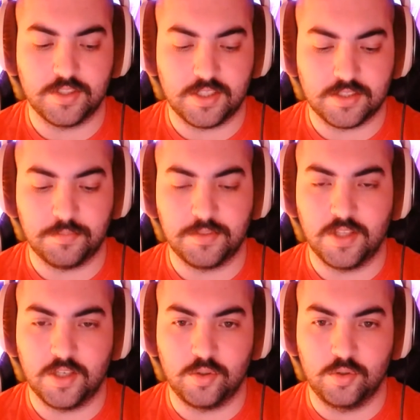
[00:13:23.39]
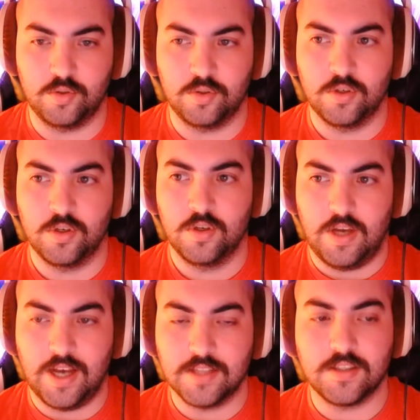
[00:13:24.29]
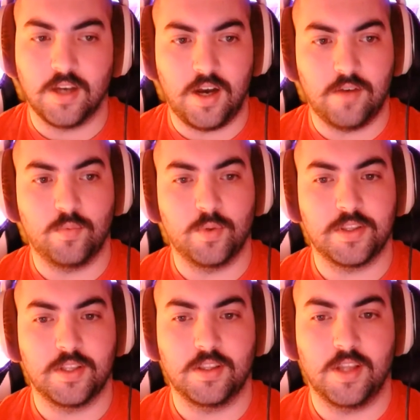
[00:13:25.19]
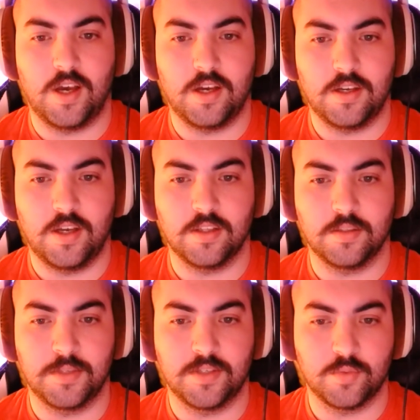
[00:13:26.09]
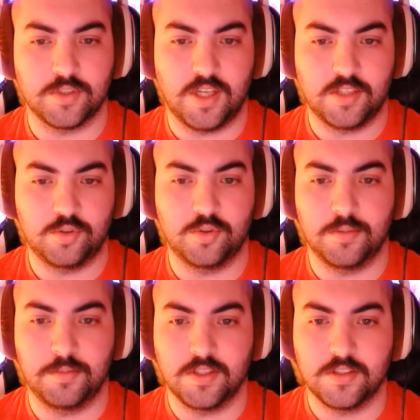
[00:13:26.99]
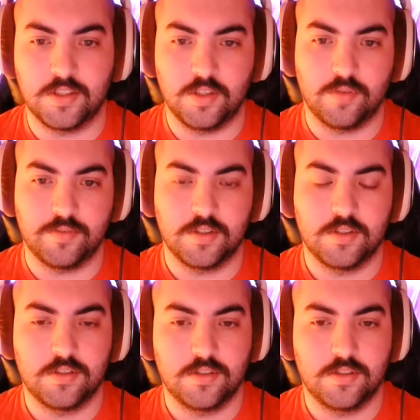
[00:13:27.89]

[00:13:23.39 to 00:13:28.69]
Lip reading: is that something that you had to have within that element? Was that durability of it?